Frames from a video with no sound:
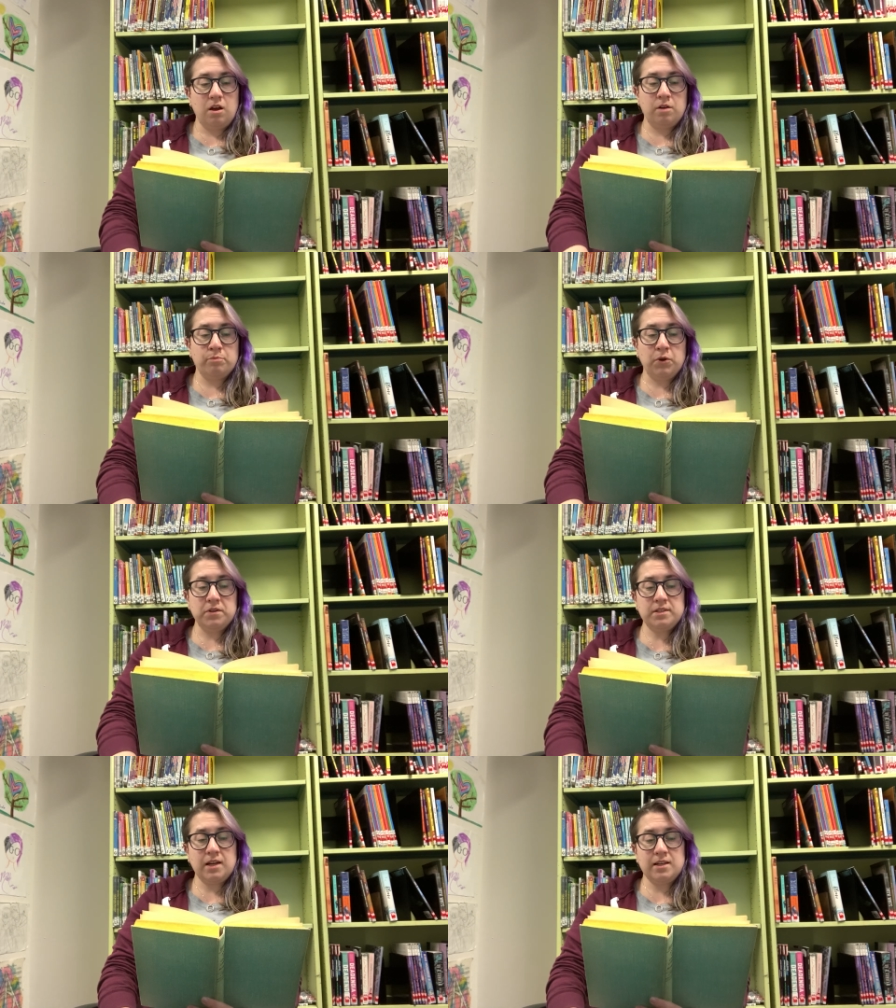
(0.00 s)
On
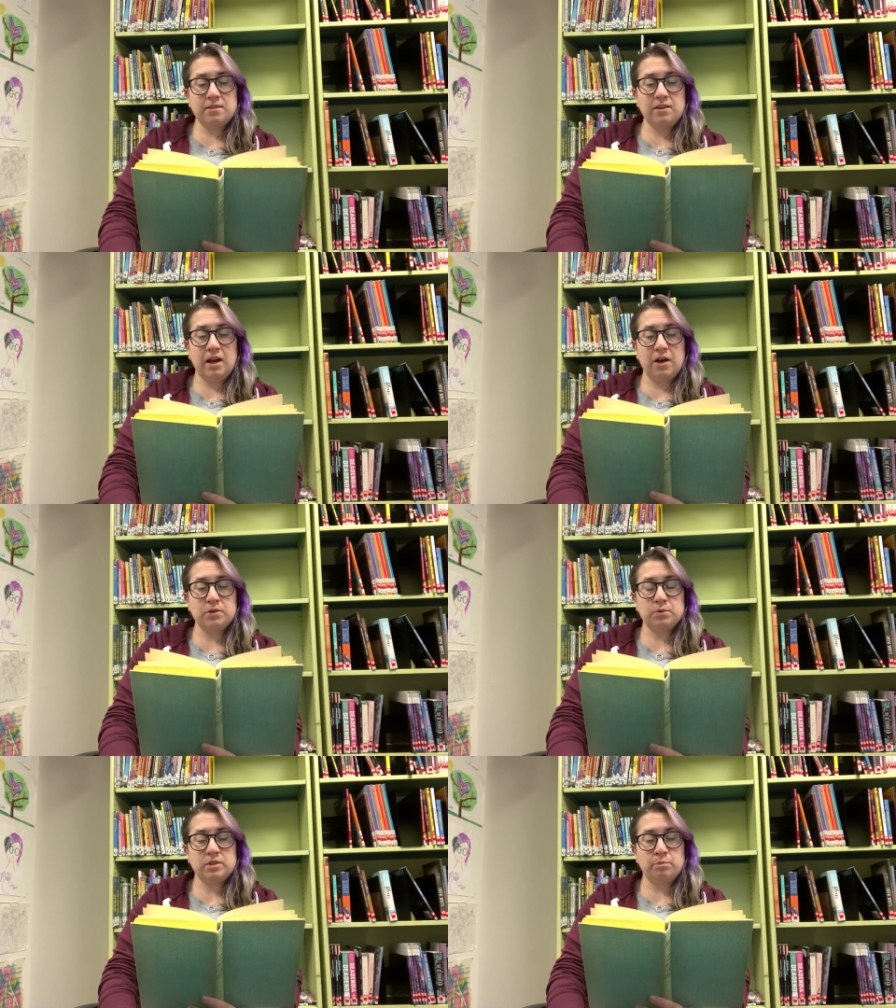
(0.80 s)
both sides of the
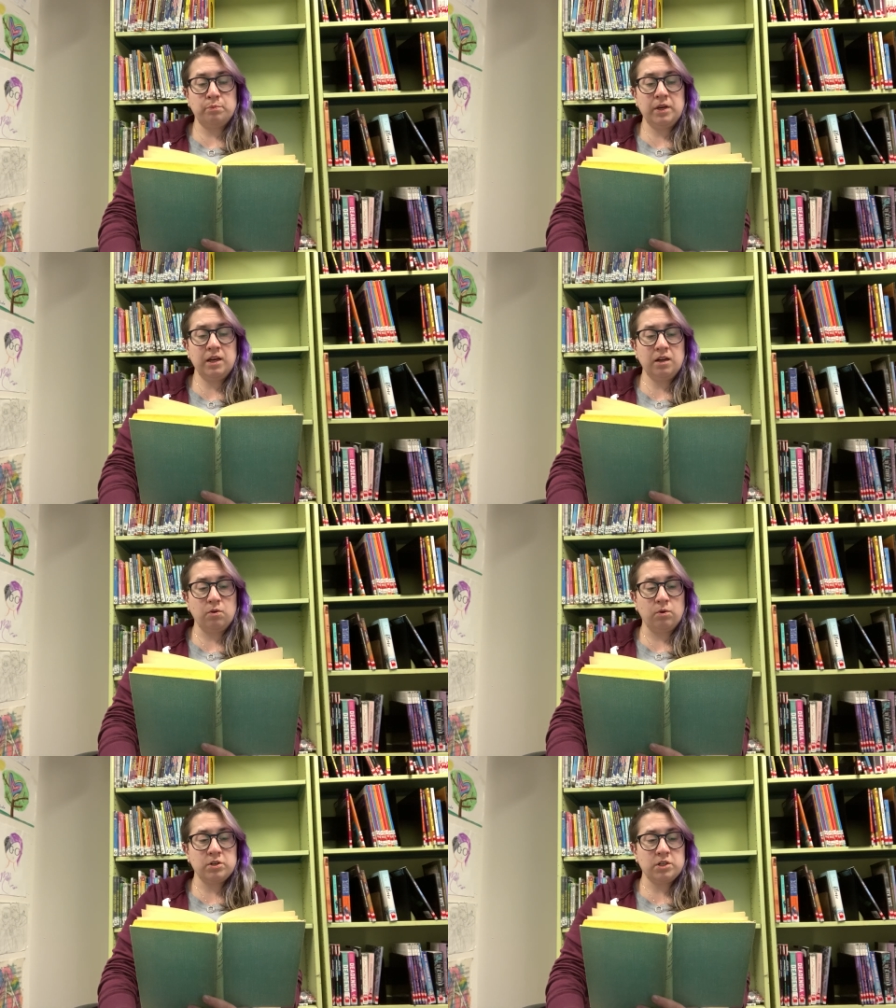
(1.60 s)
house was a big
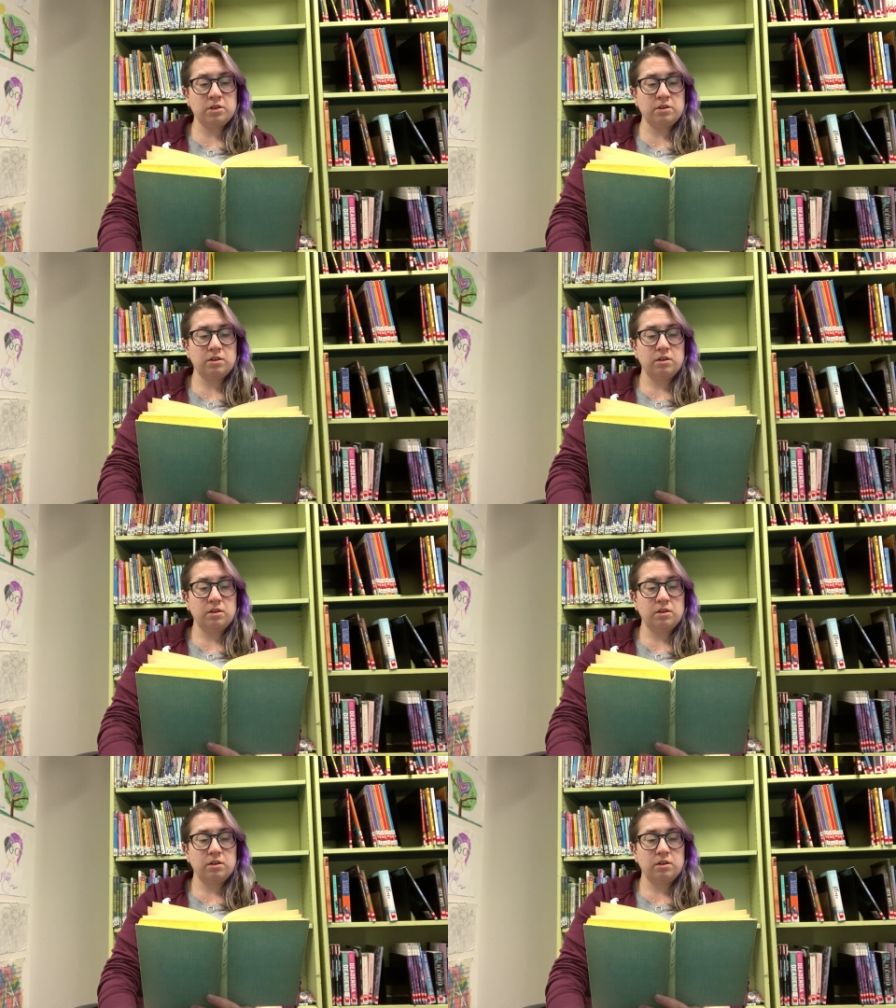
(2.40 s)
orchard,